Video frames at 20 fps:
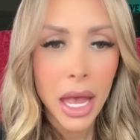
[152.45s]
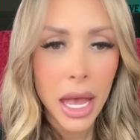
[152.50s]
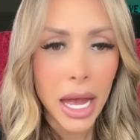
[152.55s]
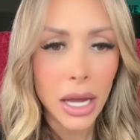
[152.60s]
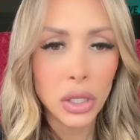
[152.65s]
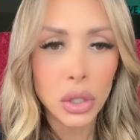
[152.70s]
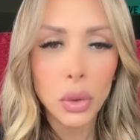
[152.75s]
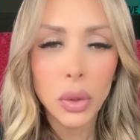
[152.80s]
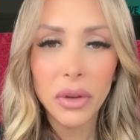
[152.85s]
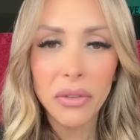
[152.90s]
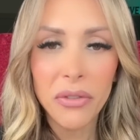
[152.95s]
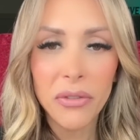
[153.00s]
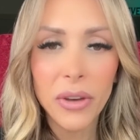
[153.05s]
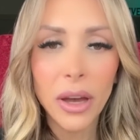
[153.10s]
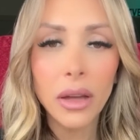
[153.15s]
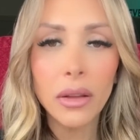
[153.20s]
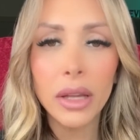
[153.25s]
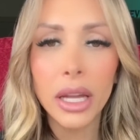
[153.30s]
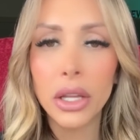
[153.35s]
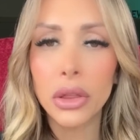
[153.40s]
and you have
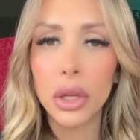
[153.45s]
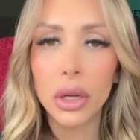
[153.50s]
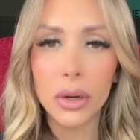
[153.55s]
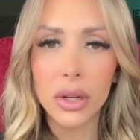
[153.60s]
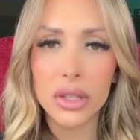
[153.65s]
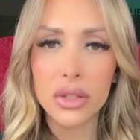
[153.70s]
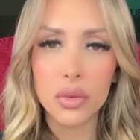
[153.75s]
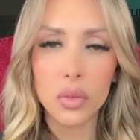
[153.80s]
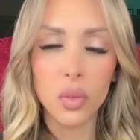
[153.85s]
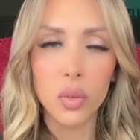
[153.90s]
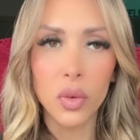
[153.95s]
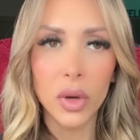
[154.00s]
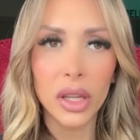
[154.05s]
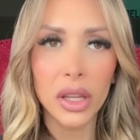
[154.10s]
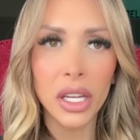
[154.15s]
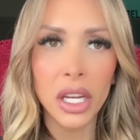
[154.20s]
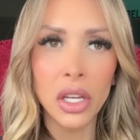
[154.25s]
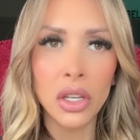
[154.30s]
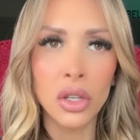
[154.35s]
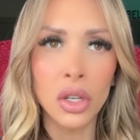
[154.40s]
felt like there is
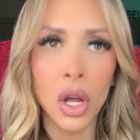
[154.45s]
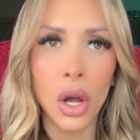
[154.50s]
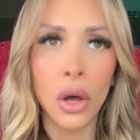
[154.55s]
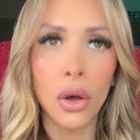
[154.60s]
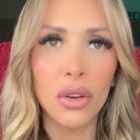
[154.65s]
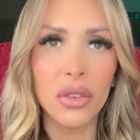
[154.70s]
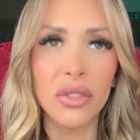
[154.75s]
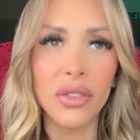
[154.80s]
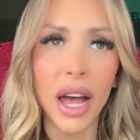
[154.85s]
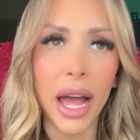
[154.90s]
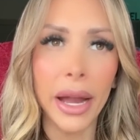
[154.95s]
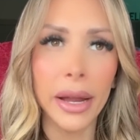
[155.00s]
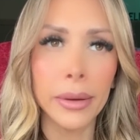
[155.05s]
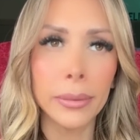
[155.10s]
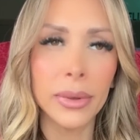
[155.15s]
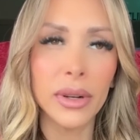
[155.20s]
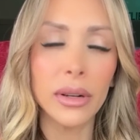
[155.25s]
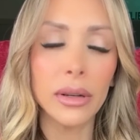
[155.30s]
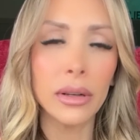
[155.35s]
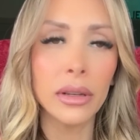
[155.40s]
really no
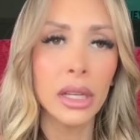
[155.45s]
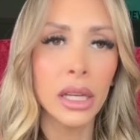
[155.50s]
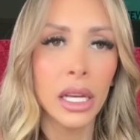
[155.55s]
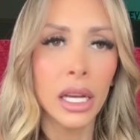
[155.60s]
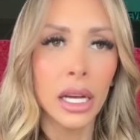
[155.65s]
viable